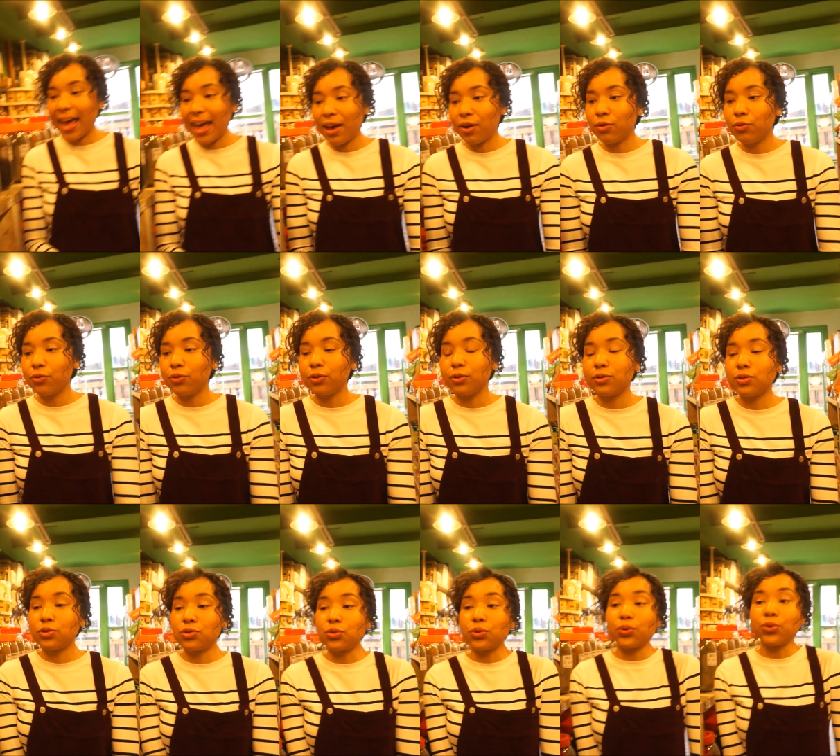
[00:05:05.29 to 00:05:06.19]
health food
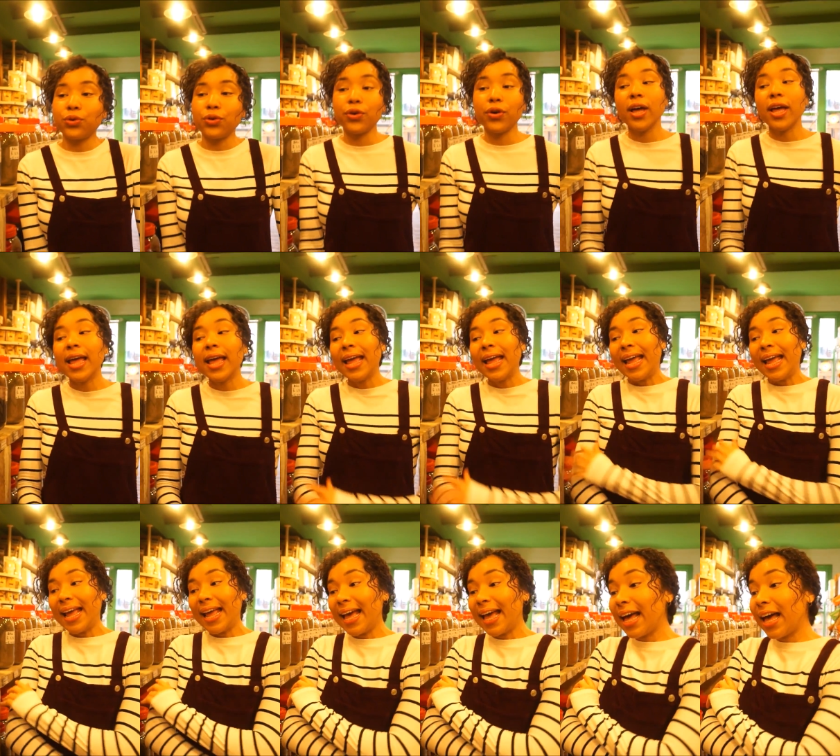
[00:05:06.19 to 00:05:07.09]
store
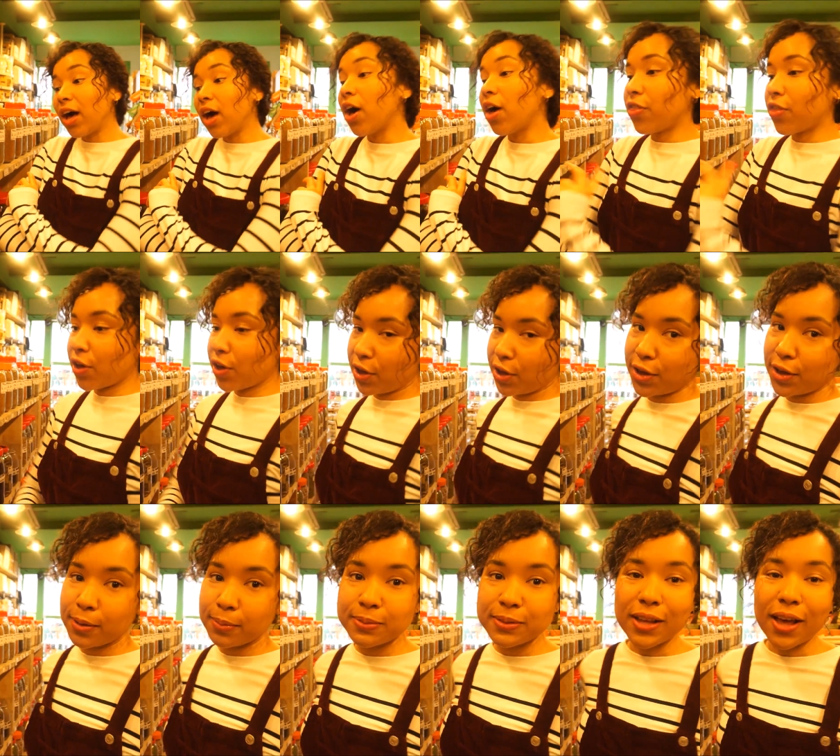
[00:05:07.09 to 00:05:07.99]
are the
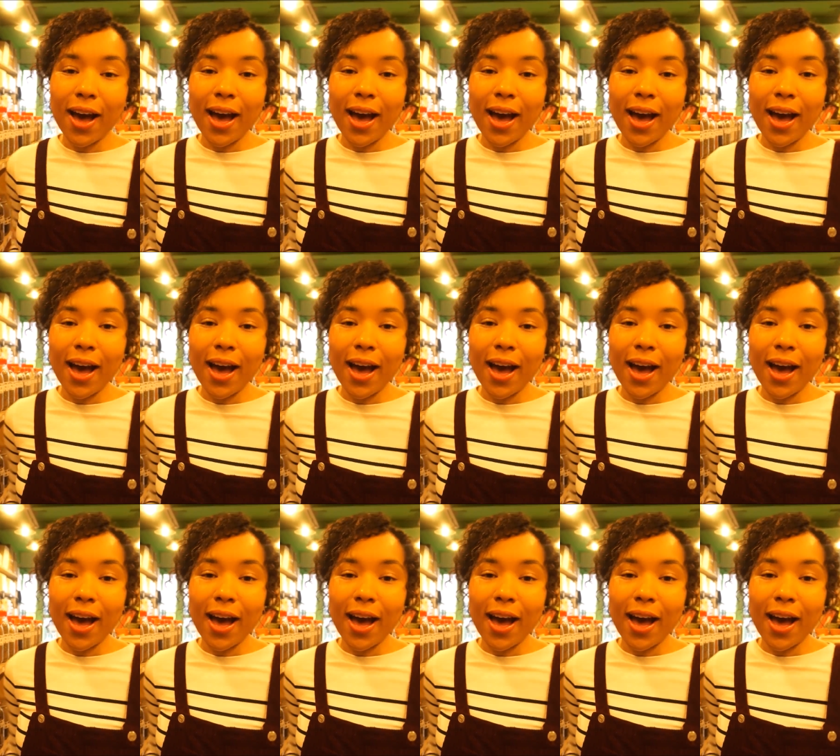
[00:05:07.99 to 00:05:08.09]
herbs.